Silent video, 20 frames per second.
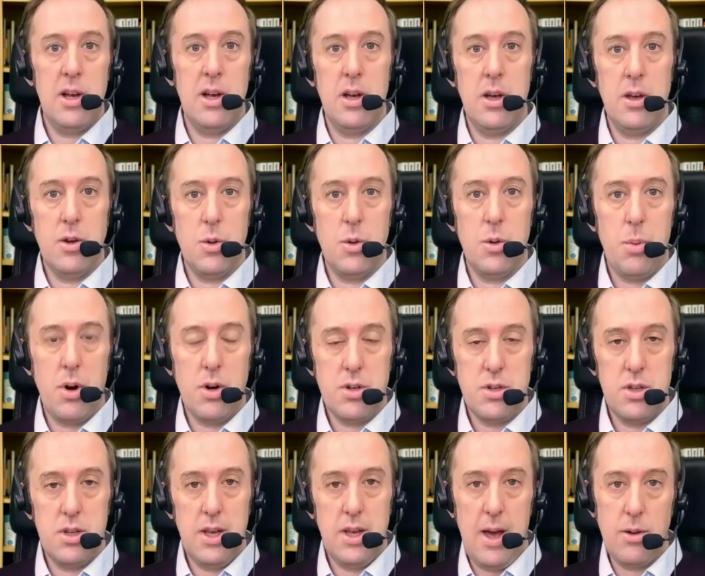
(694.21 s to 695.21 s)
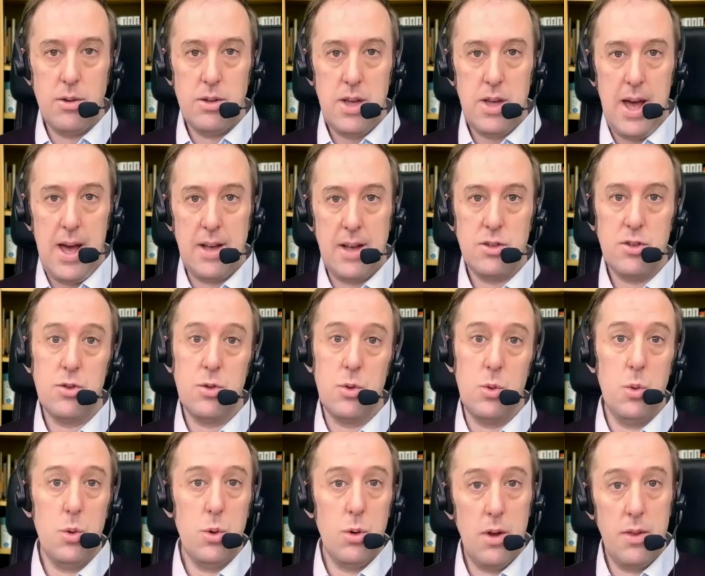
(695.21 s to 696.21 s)
uh, you're parceling out tasks,
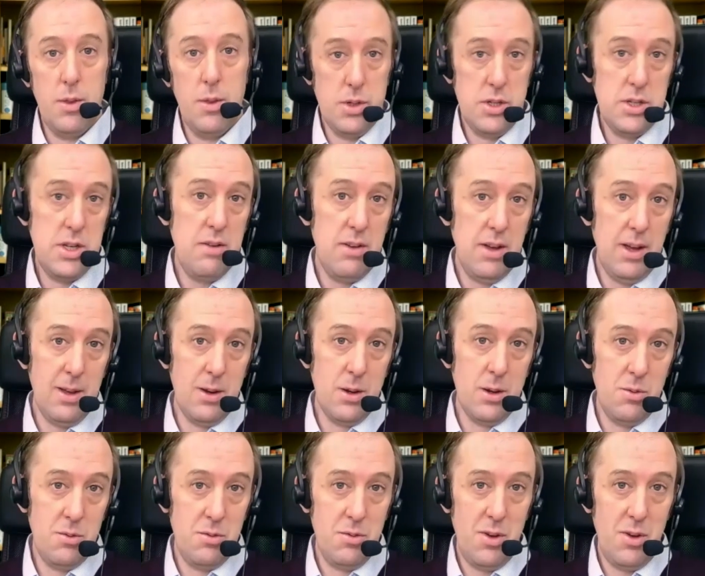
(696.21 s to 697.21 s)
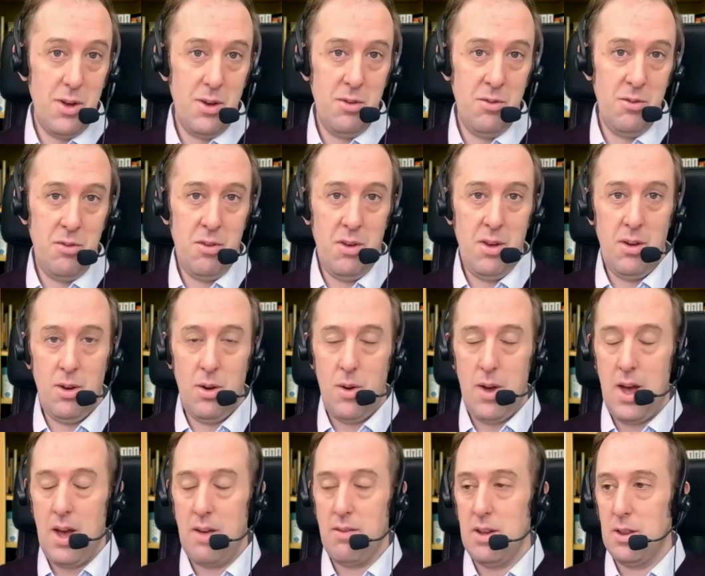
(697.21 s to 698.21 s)
or on the receiving end of of you know,
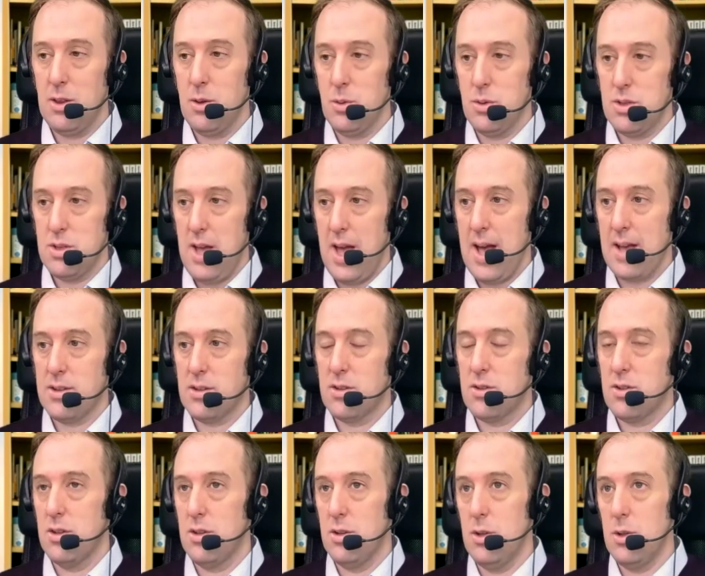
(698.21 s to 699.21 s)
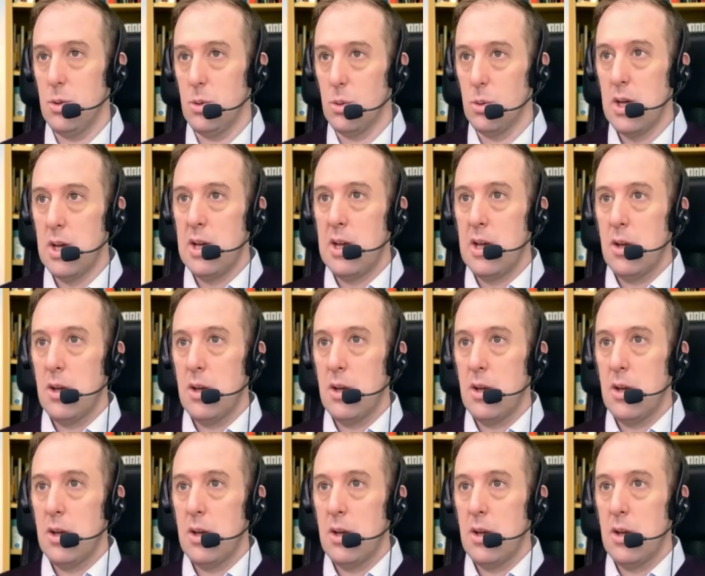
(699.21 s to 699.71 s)
having those tasks to do.